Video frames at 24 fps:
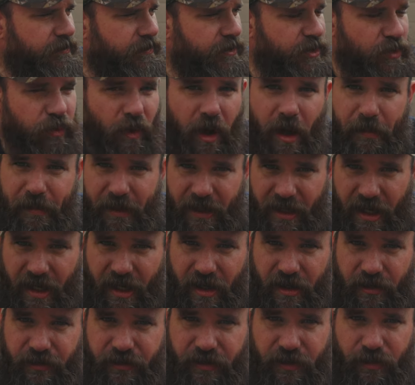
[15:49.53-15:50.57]
swapping
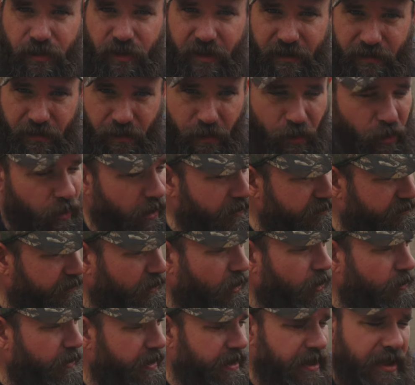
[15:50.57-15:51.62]
out with what's
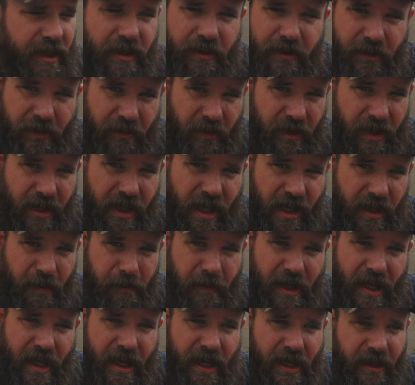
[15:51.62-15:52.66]
already in the 30
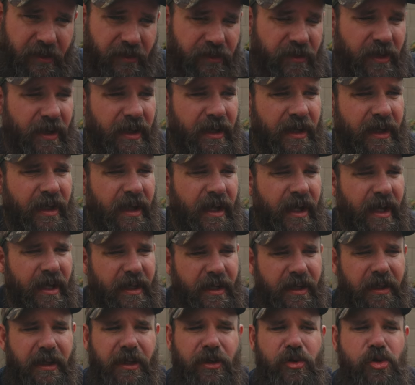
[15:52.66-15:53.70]
gallon bags
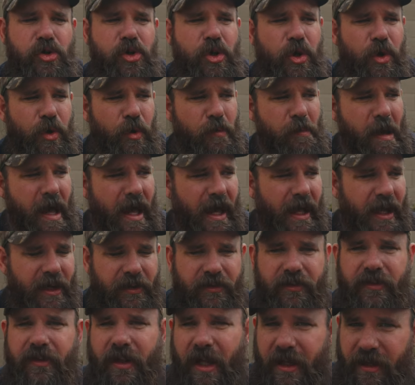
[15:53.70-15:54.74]
and any new
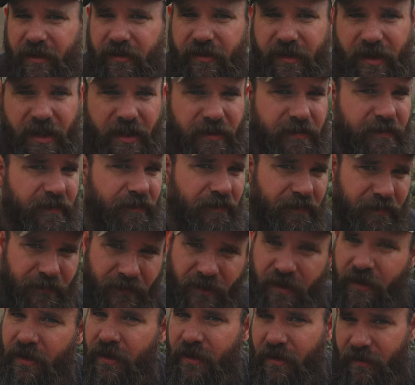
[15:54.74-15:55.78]
bags, like I said,
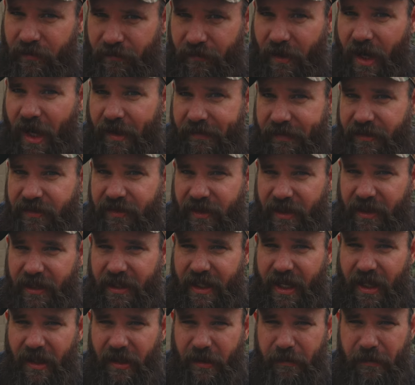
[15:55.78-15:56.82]
five and
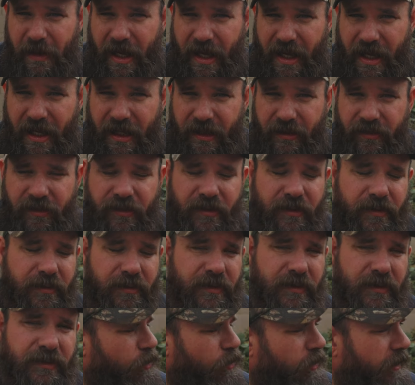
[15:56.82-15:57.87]
10 gallon bags.
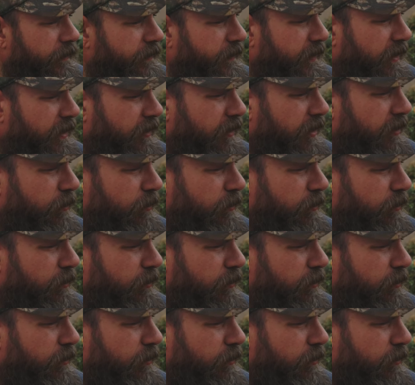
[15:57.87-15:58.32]
One thing